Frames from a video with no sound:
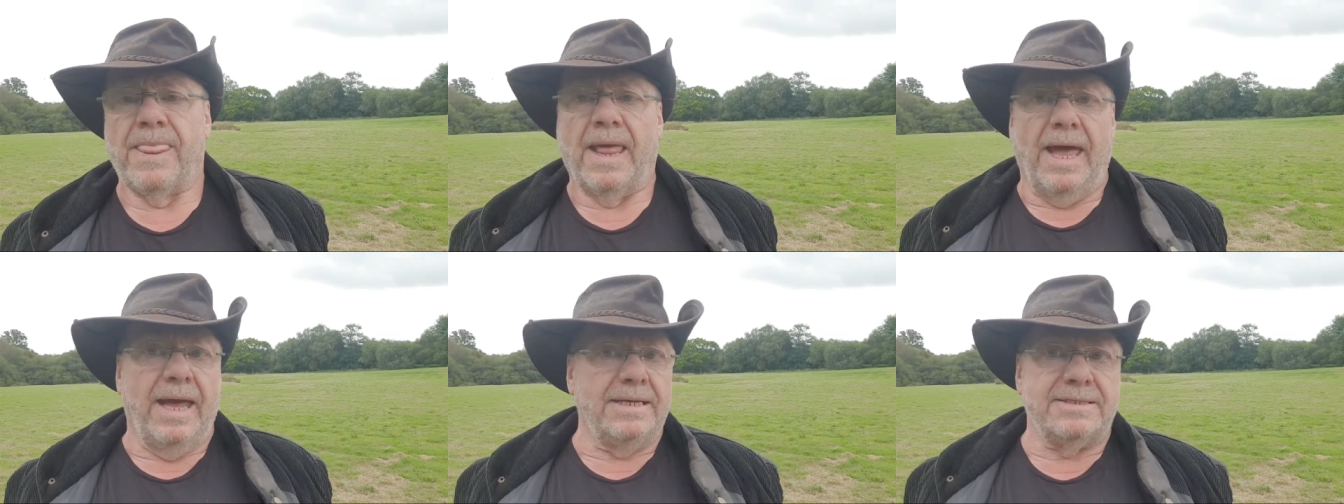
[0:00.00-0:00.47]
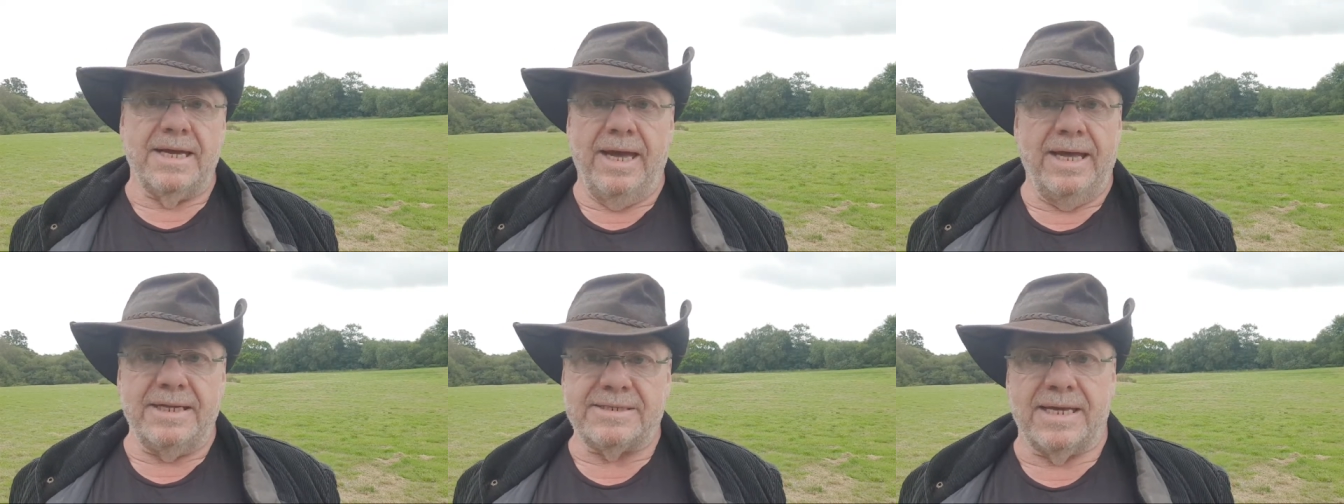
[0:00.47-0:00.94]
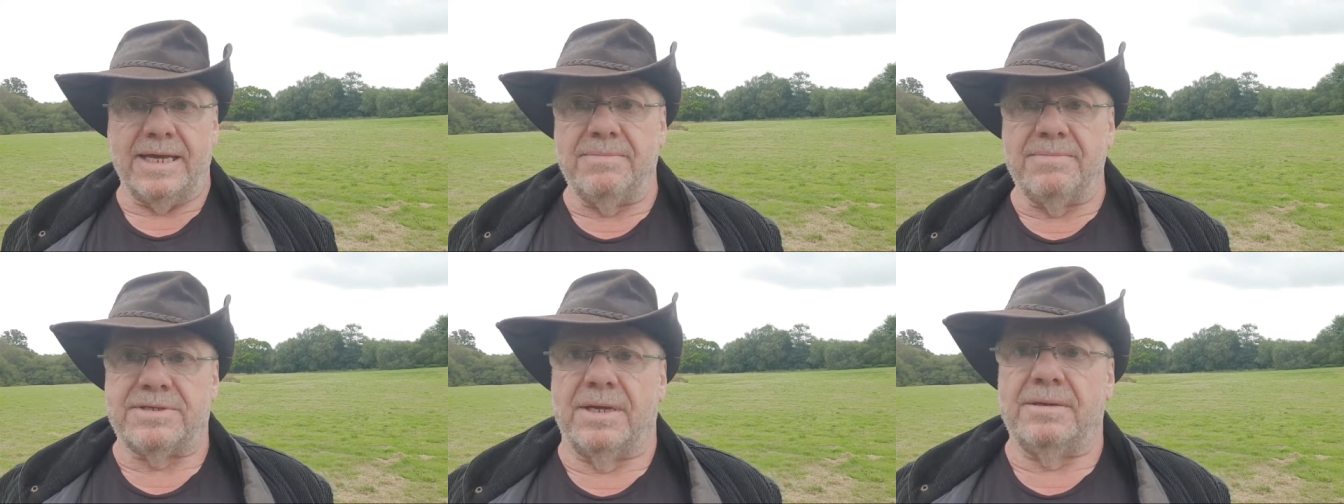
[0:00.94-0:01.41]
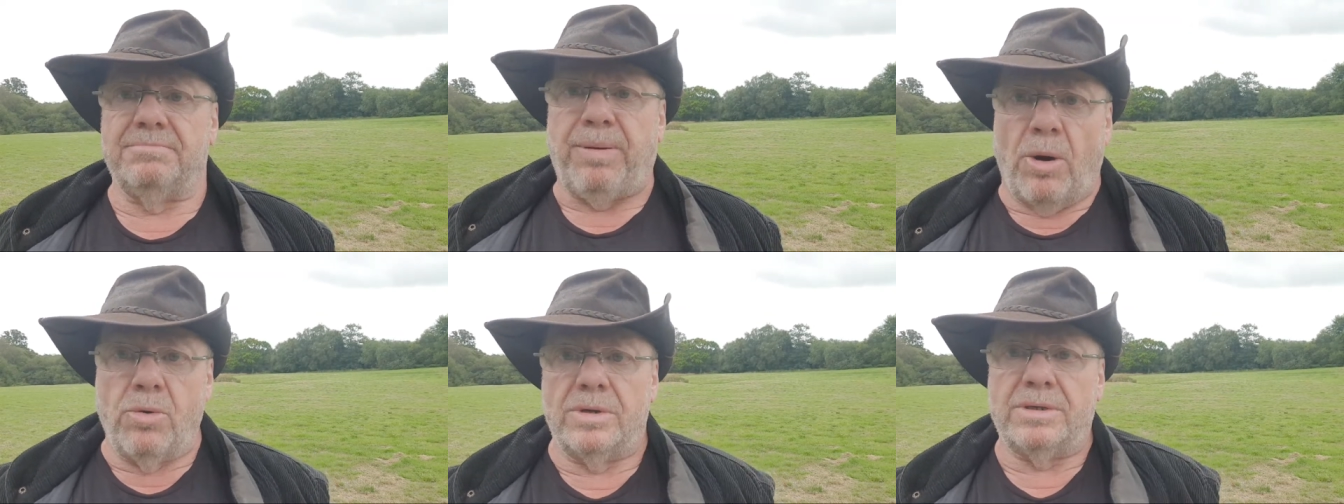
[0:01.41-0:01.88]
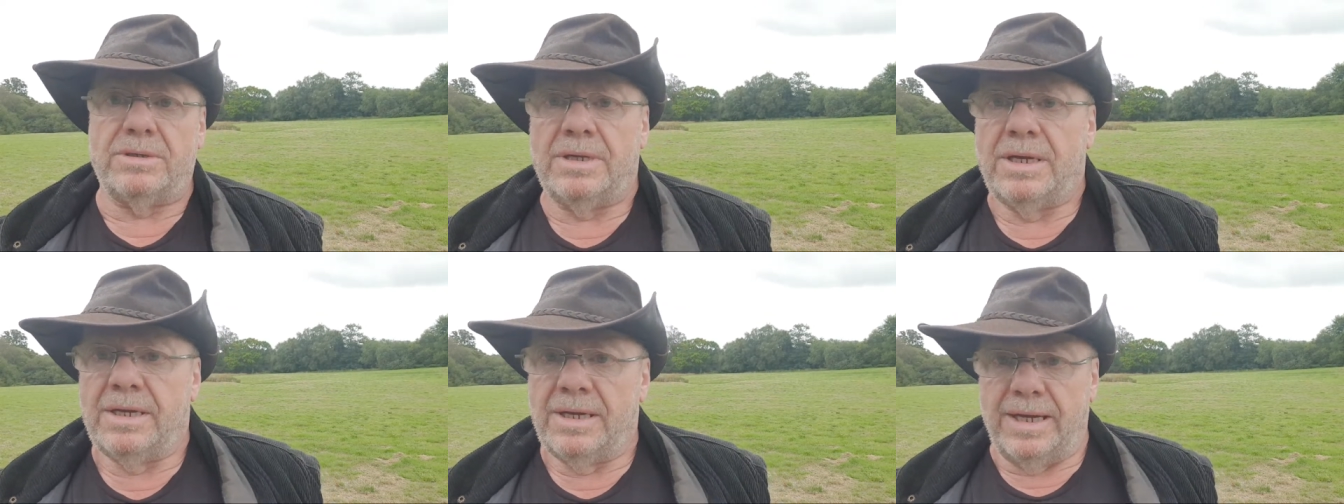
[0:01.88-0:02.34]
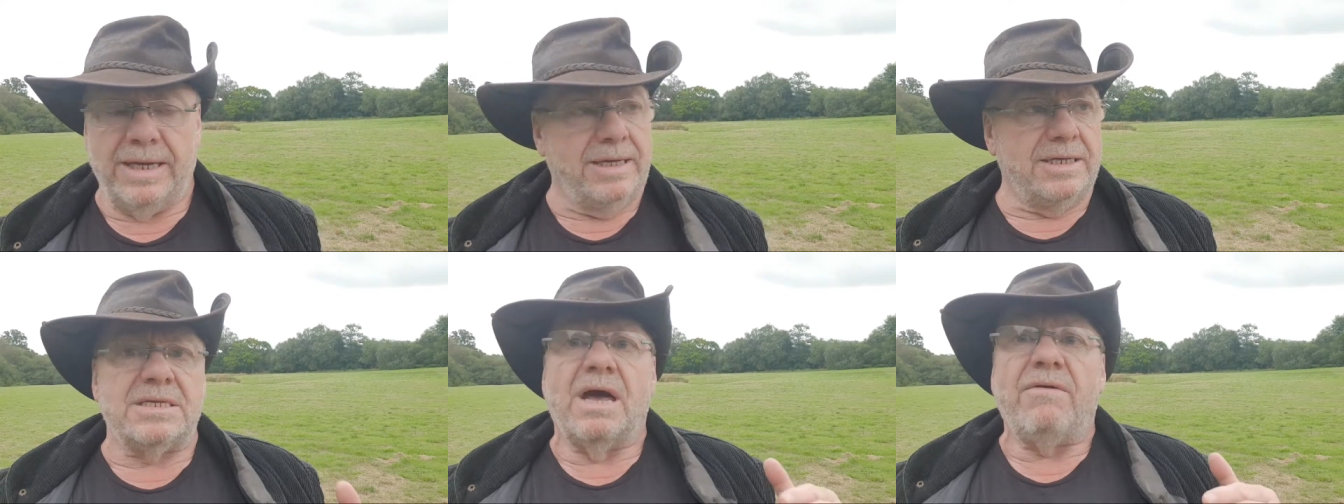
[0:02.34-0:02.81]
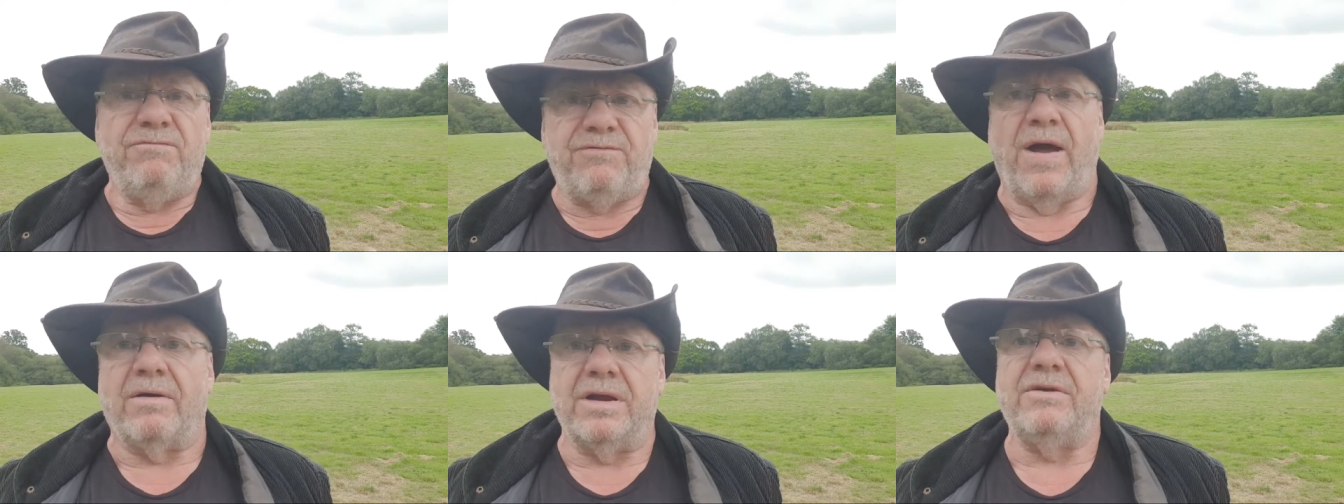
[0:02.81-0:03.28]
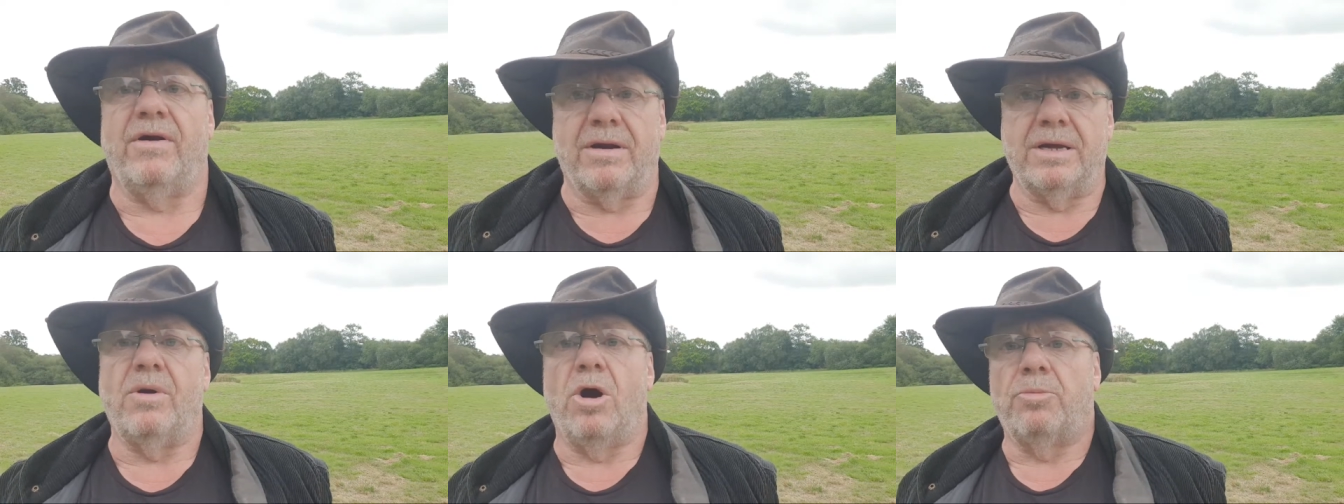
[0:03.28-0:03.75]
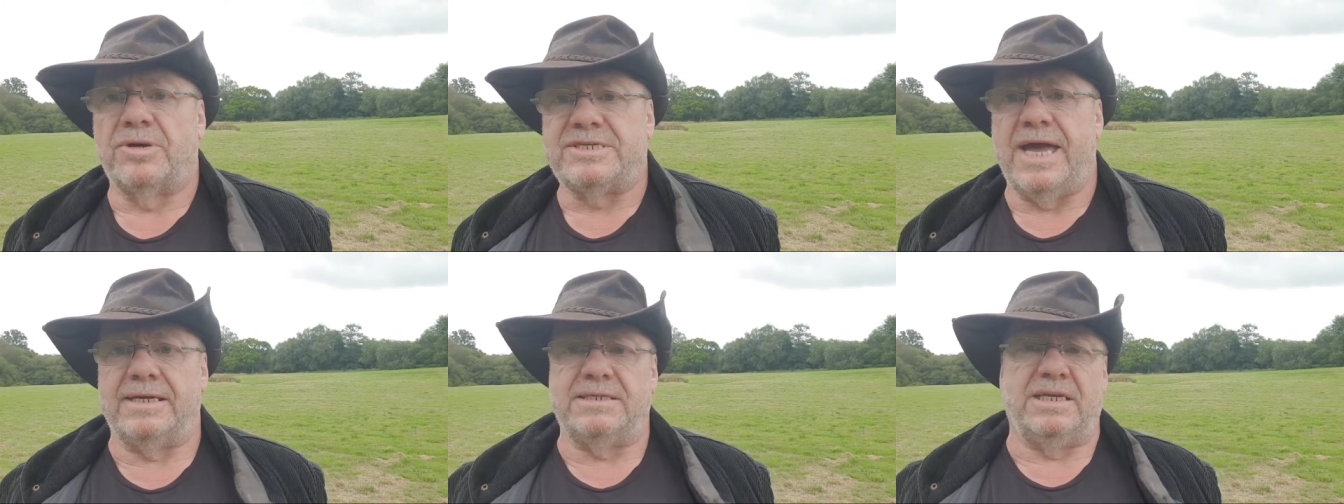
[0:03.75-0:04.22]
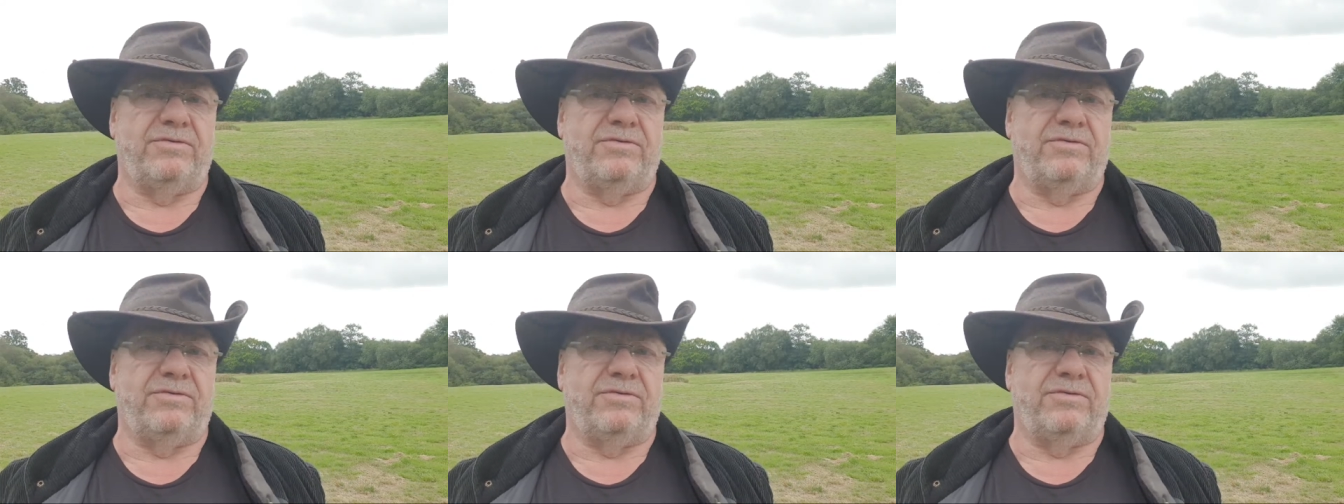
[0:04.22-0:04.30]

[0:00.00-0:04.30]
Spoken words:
And it seems that Bolton is very, very well protected.